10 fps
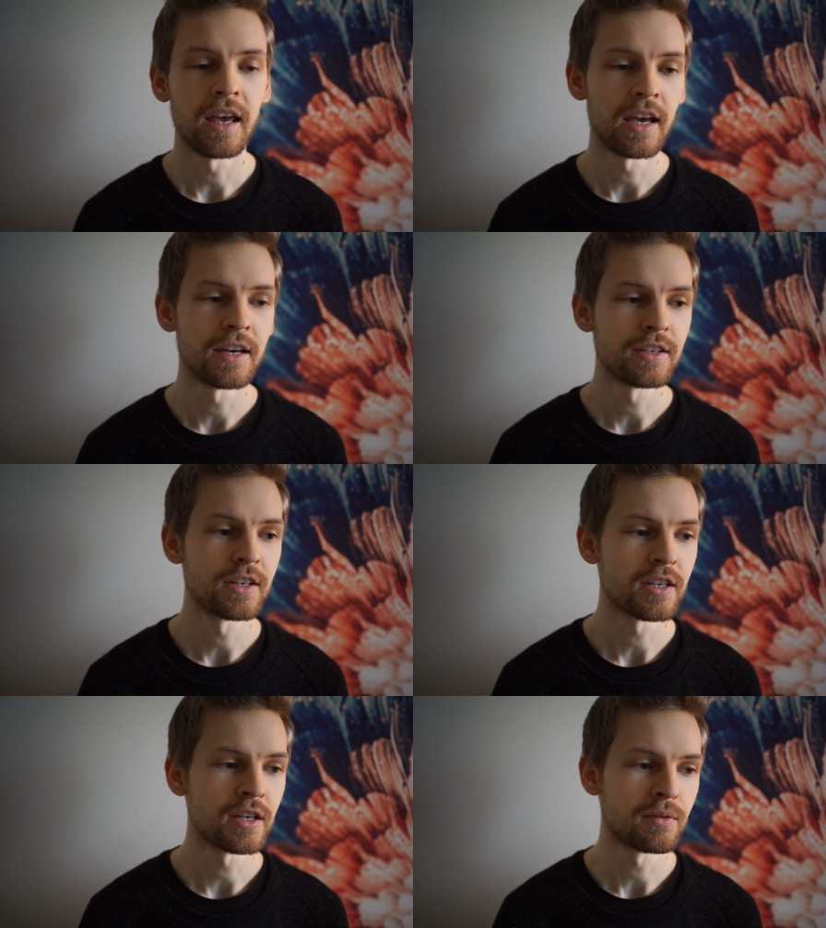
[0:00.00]

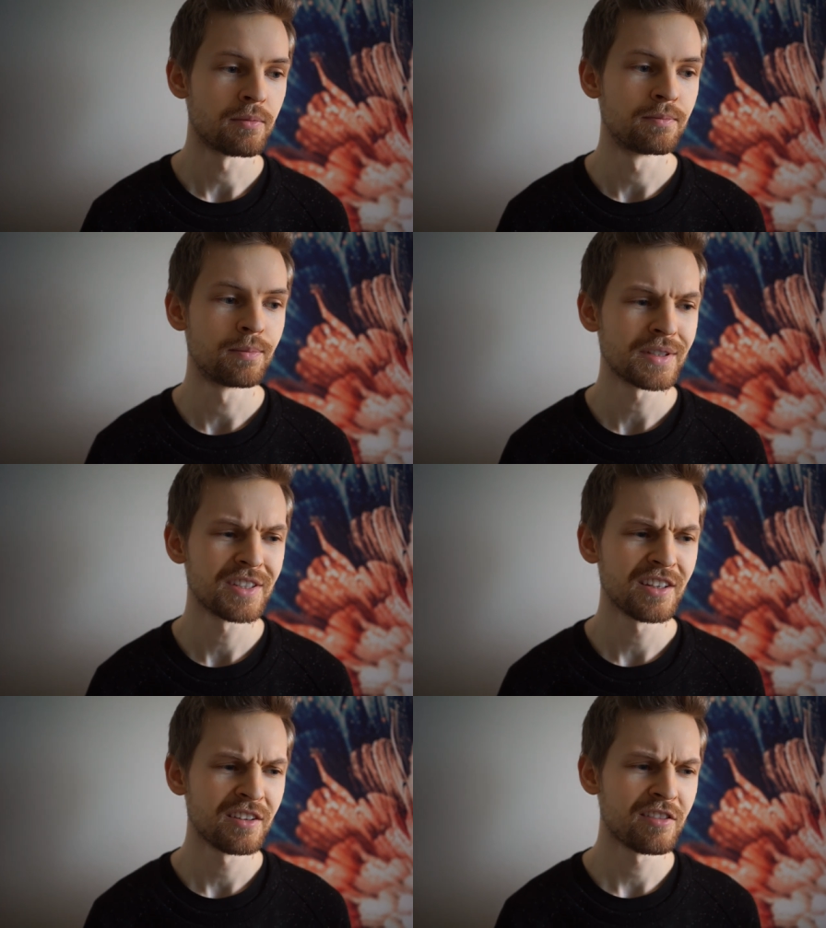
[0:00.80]
And
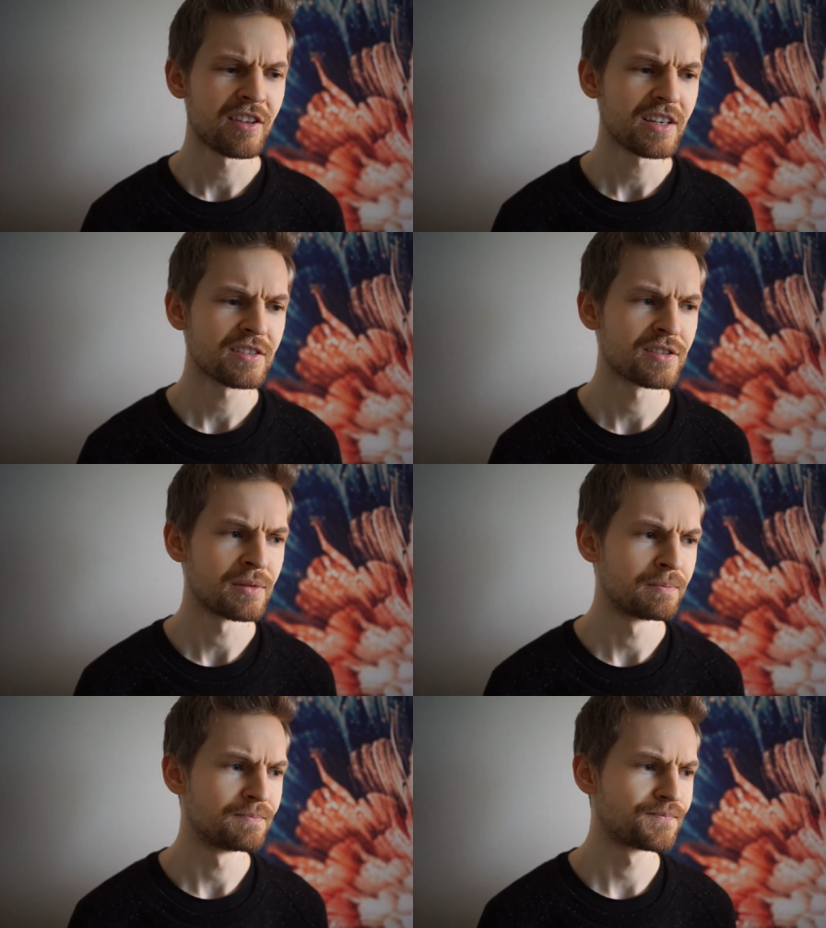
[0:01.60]
basically the thing is,